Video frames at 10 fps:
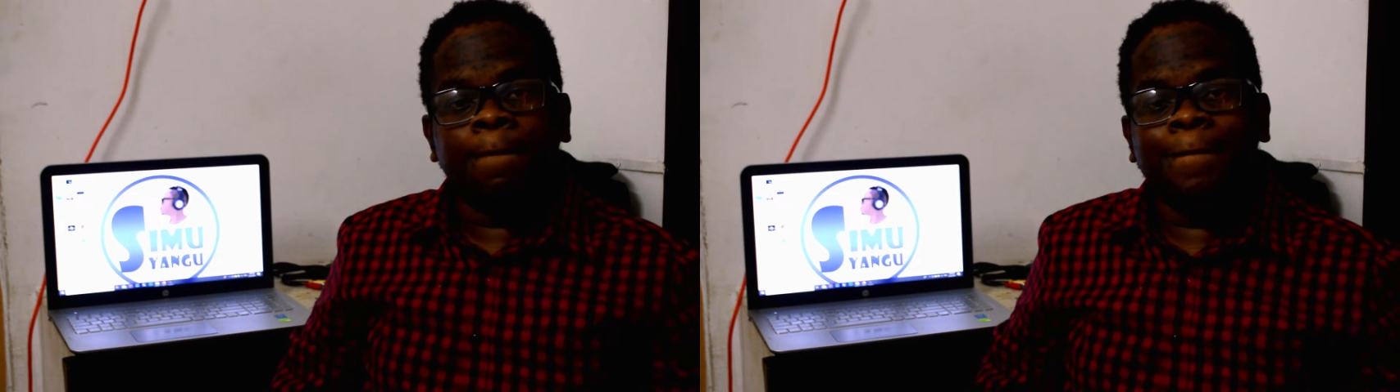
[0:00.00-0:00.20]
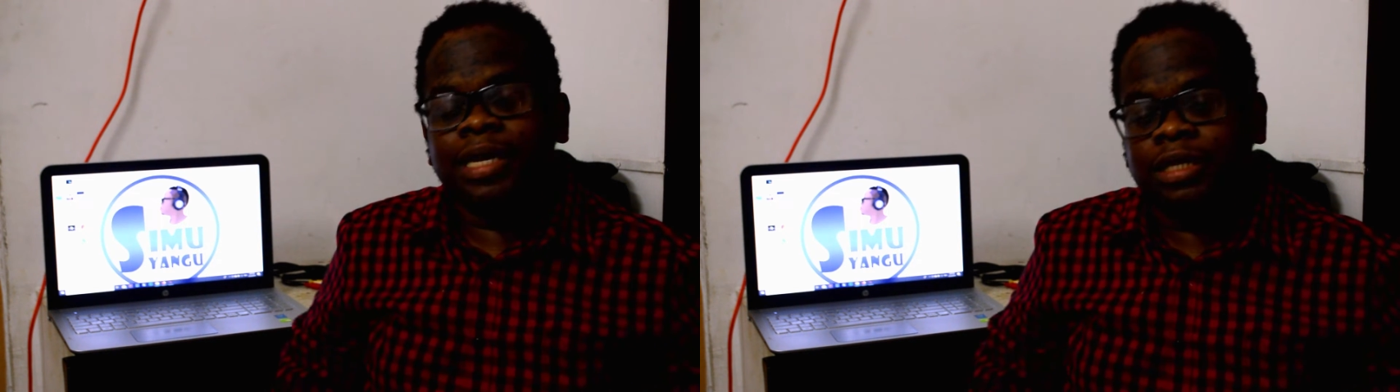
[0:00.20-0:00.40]

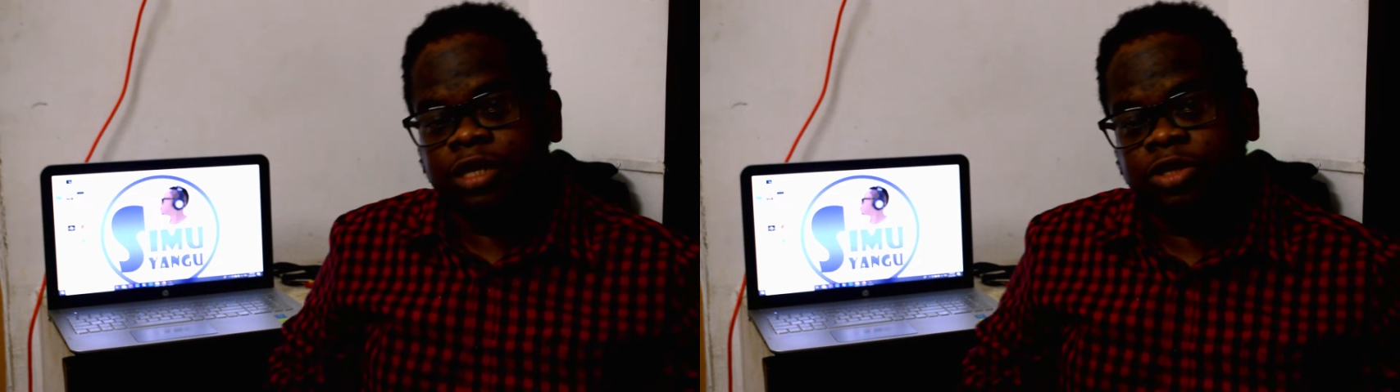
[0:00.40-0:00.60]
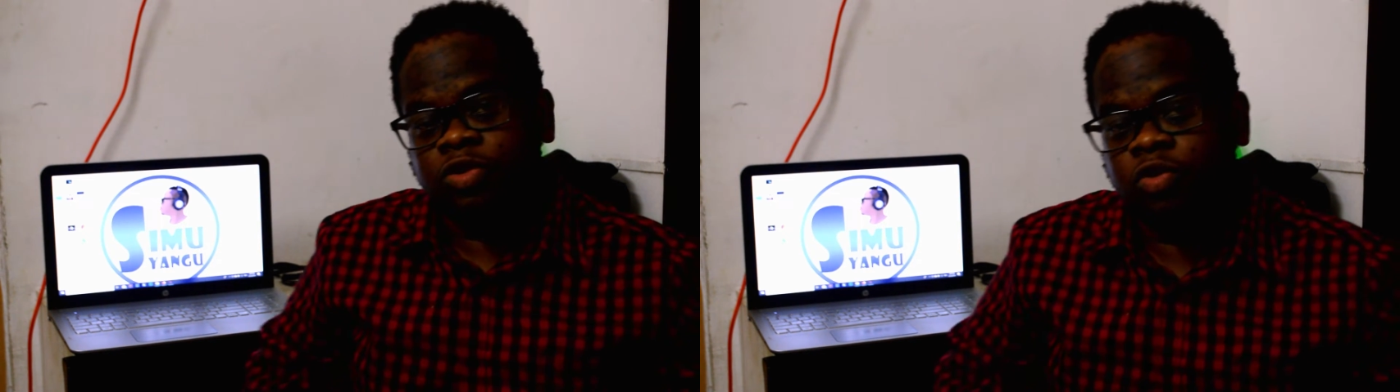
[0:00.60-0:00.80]

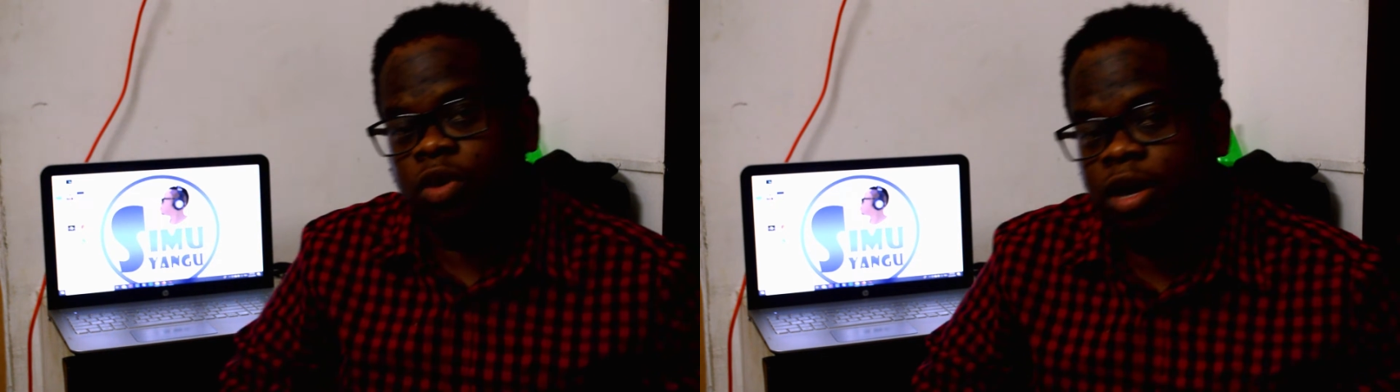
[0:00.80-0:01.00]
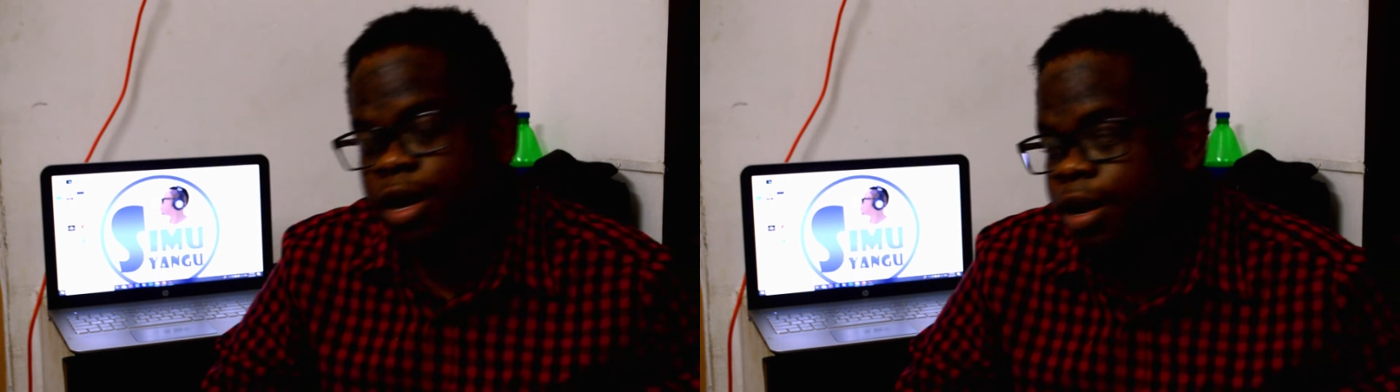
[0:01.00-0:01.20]
better,
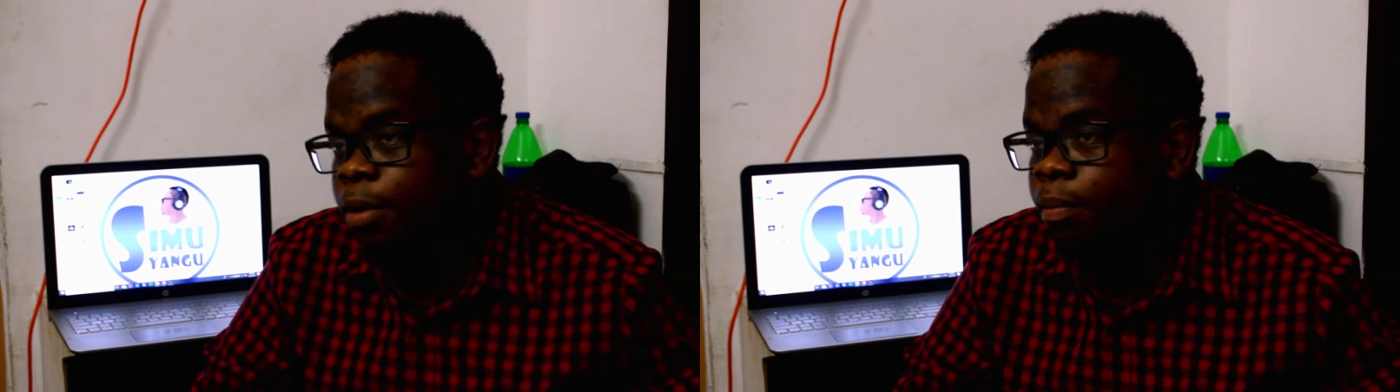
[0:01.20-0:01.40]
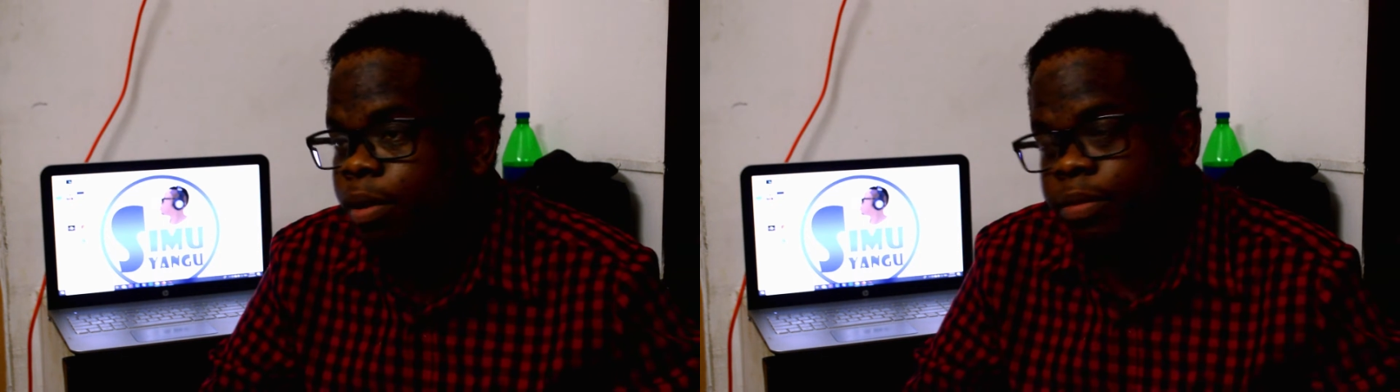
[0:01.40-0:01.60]
stronger,
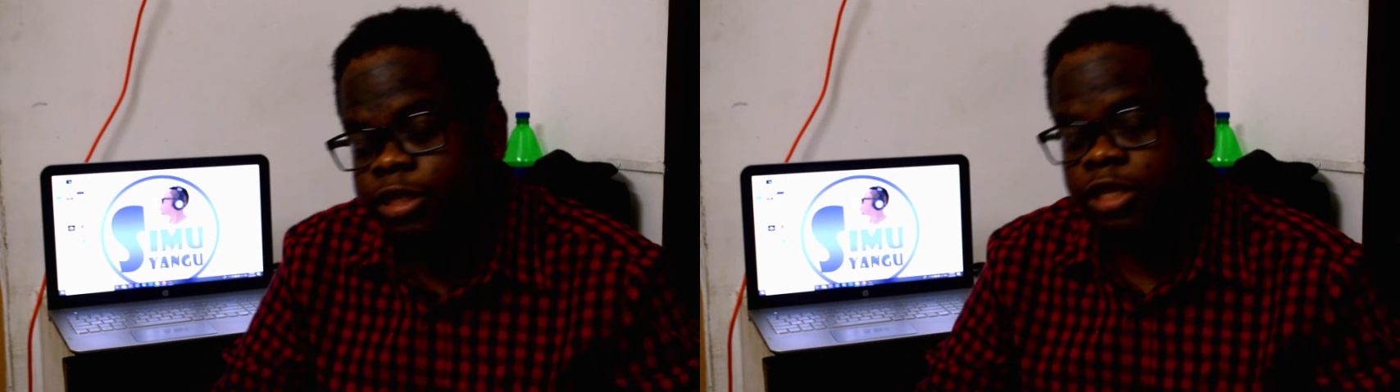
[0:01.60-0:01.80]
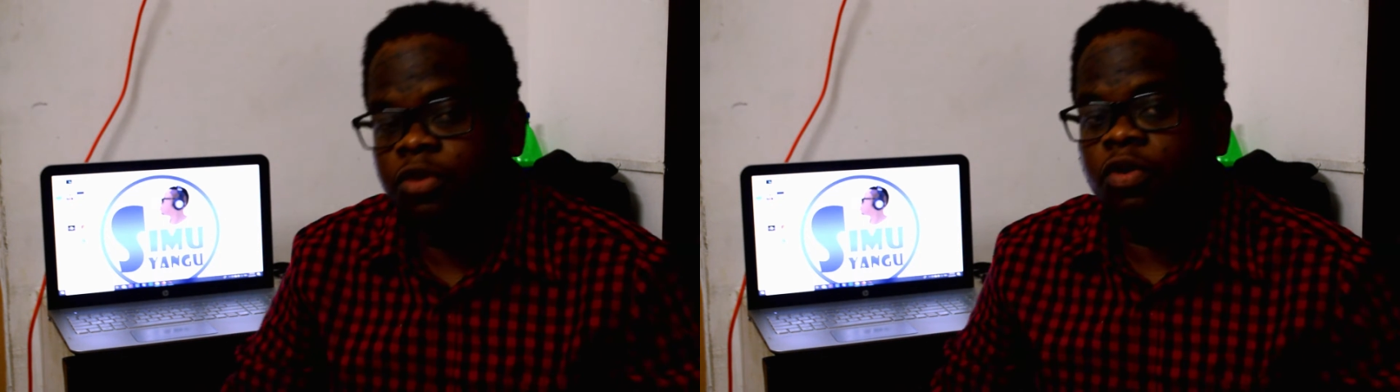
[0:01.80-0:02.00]

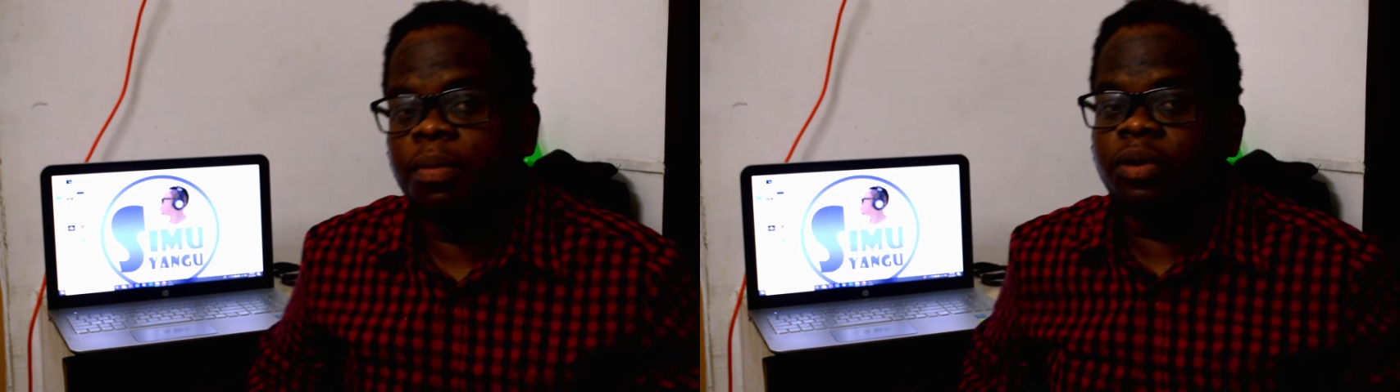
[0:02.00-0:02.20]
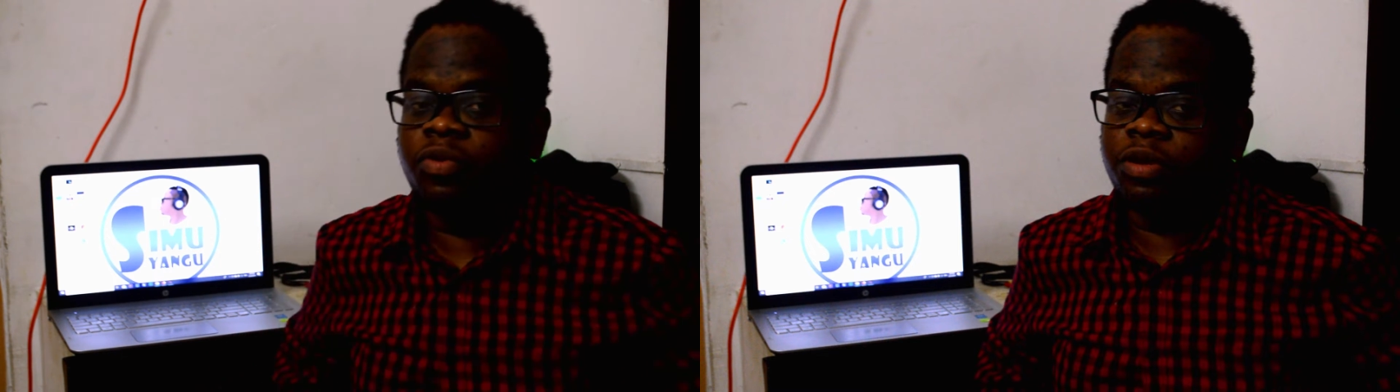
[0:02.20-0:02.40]
promising you about